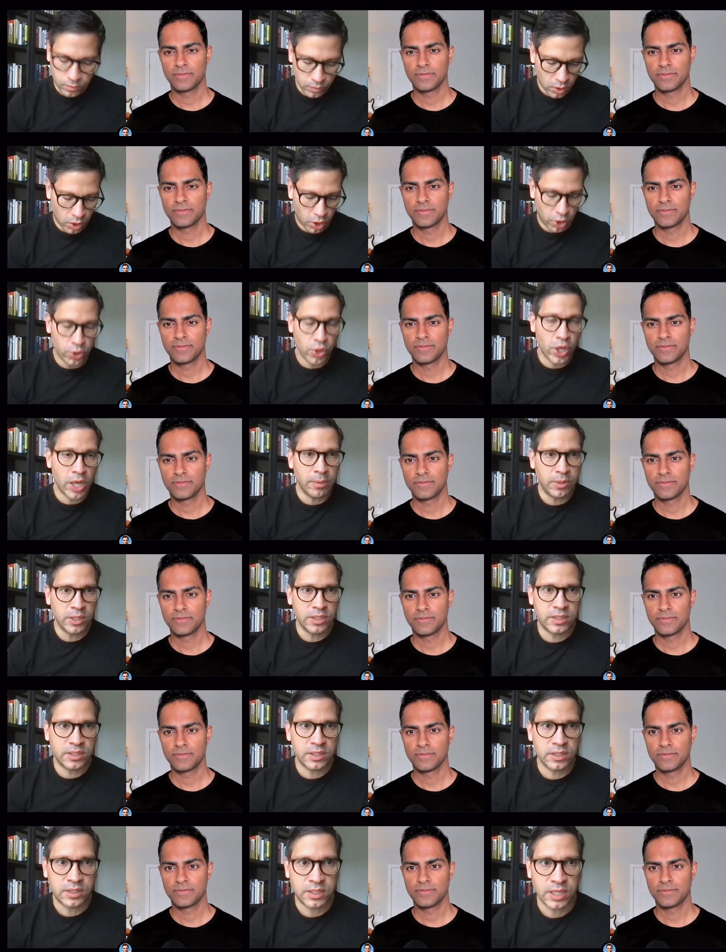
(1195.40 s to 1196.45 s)
Speaker 1: are you able
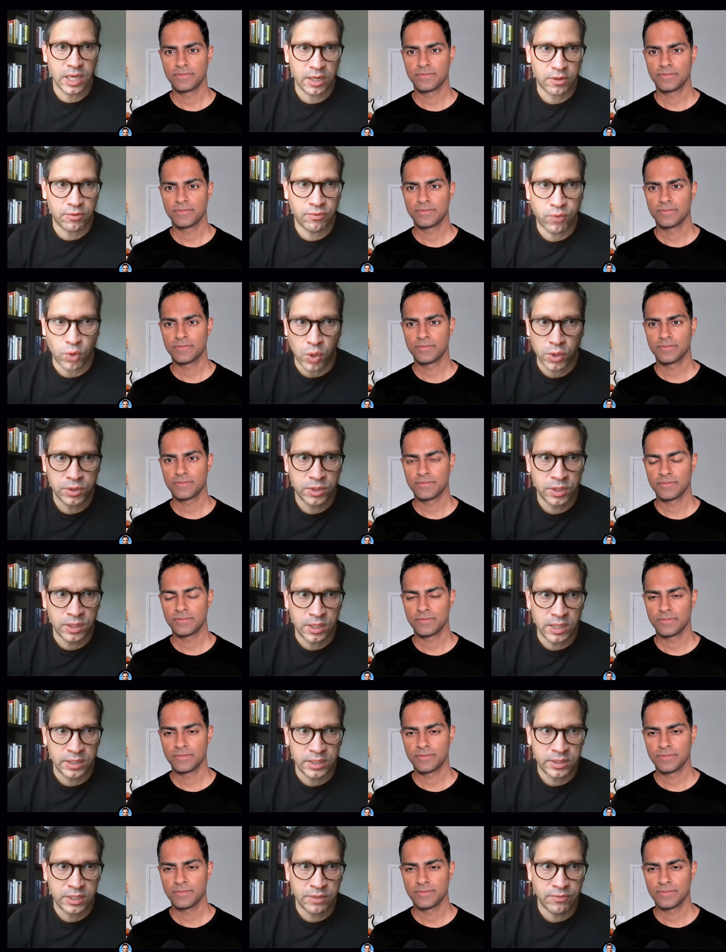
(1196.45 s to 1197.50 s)
to detect
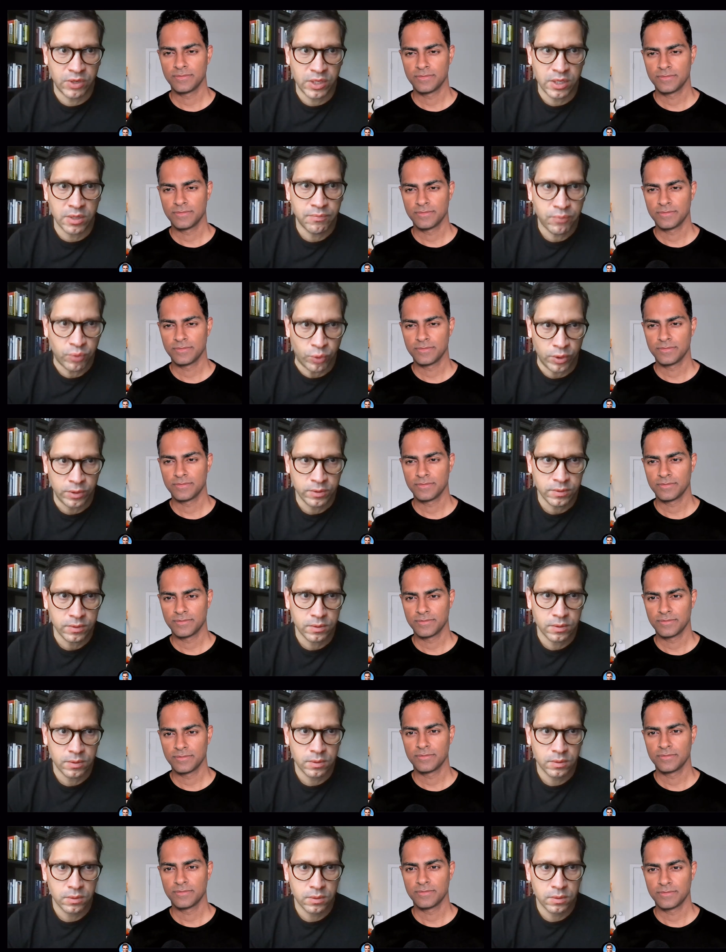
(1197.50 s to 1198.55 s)
fraudulent activity up front
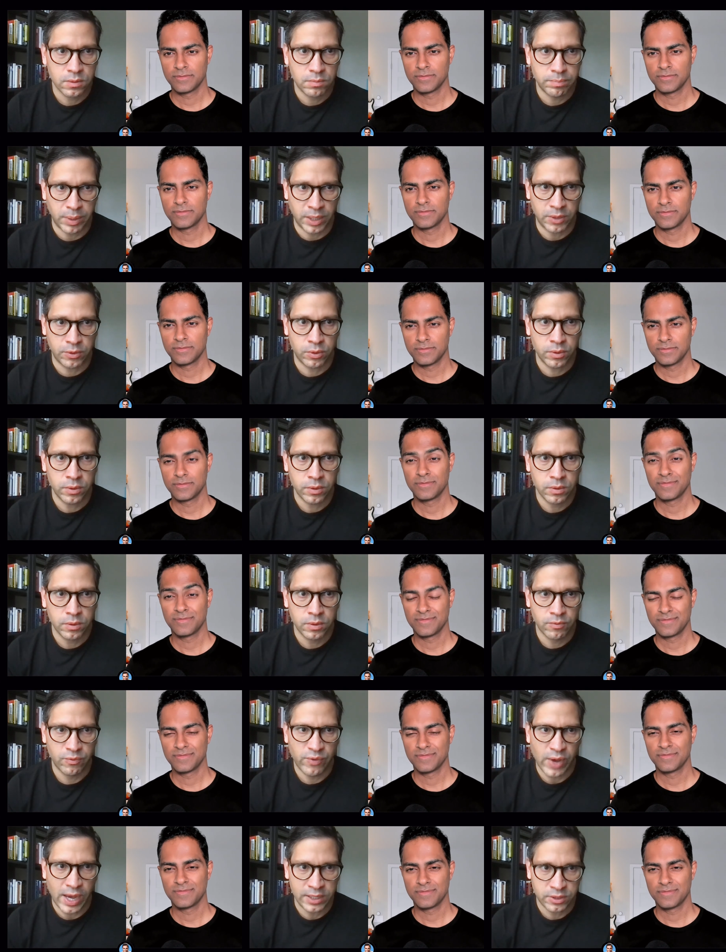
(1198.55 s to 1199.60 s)
better,
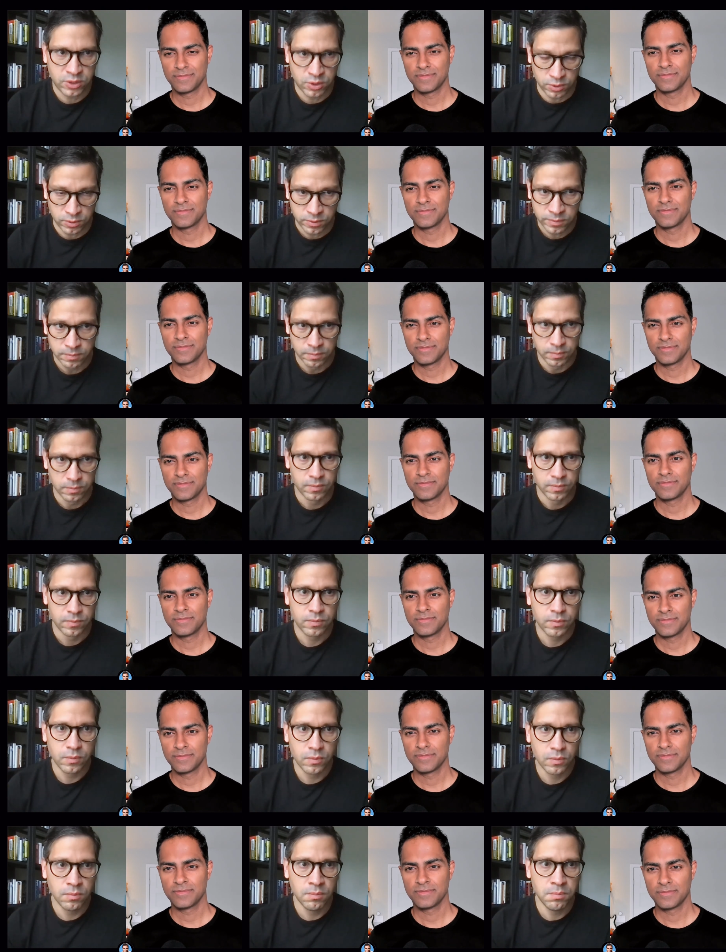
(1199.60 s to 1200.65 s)
faster,
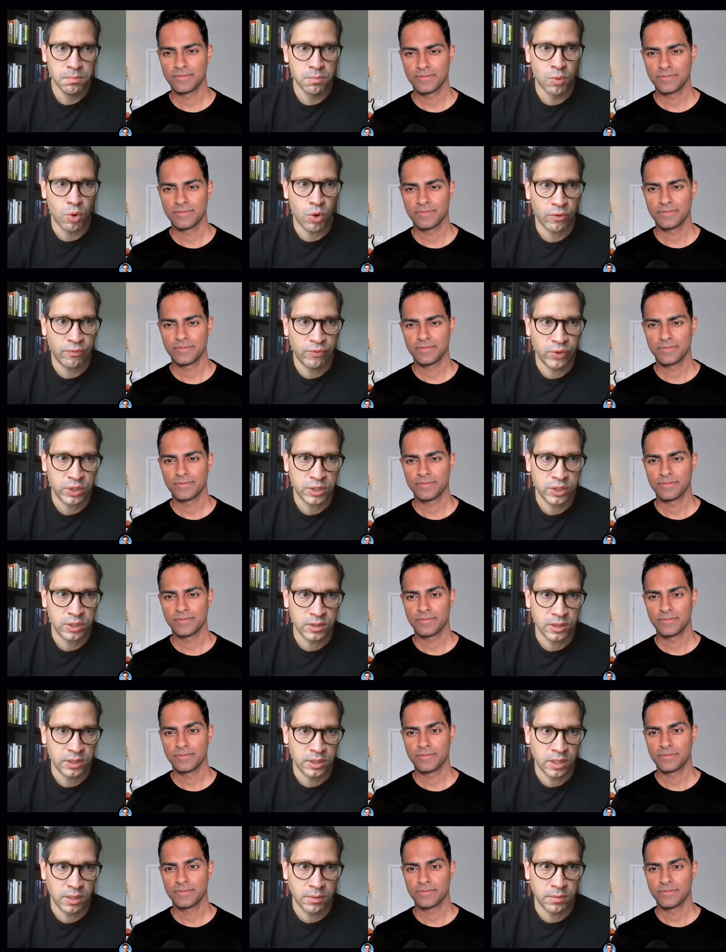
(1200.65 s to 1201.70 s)
more
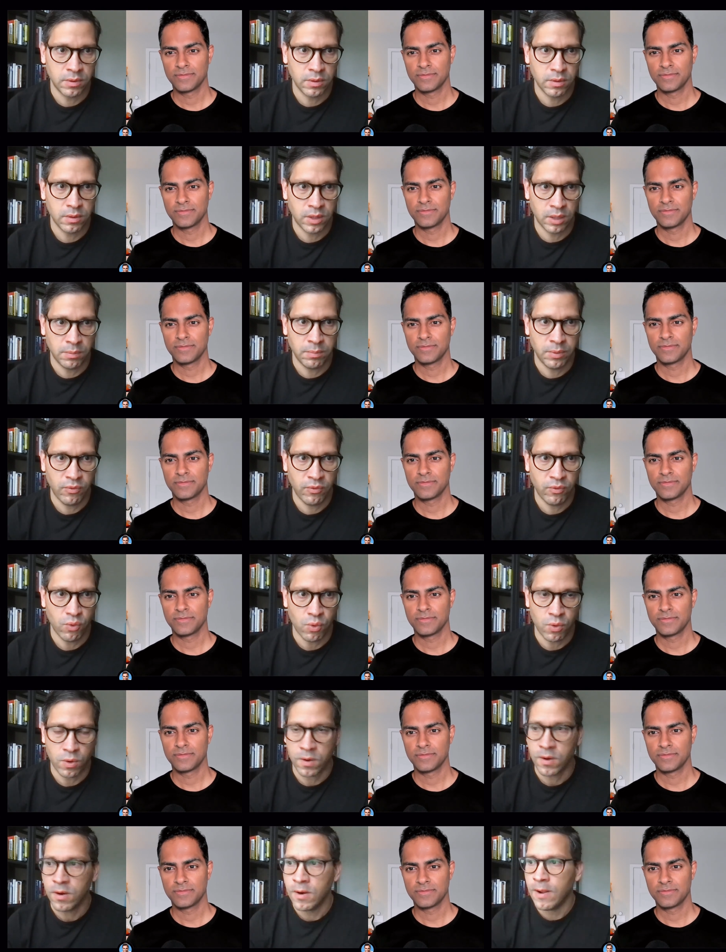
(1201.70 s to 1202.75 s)
efficiently than, than
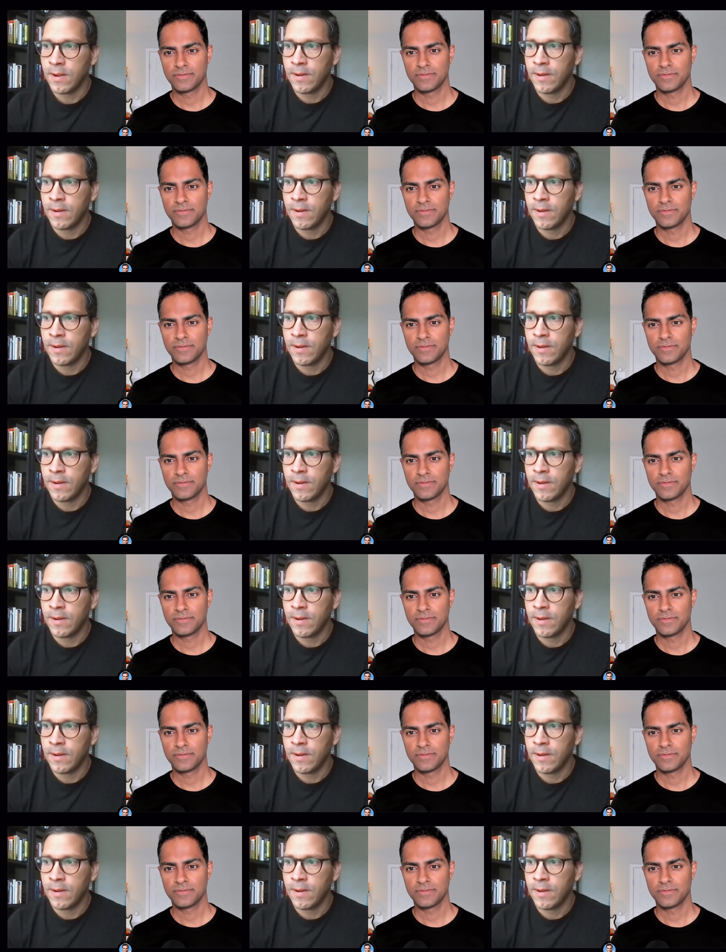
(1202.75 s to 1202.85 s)
before?